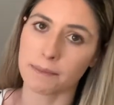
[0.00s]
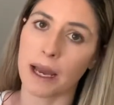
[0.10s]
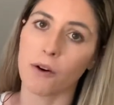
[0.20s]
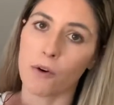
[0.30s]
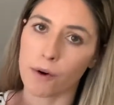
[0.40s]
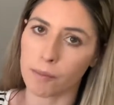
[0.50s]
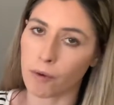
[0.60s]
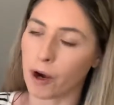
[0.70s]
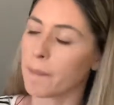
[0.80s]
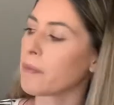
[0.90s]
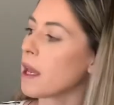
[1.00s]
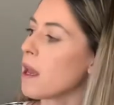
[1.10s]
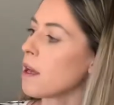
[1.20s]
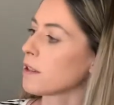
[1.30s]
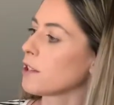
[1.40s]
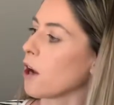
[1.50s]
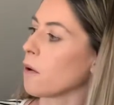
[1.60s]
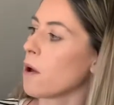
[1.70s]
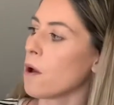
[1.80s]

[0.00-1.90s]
amount or more. So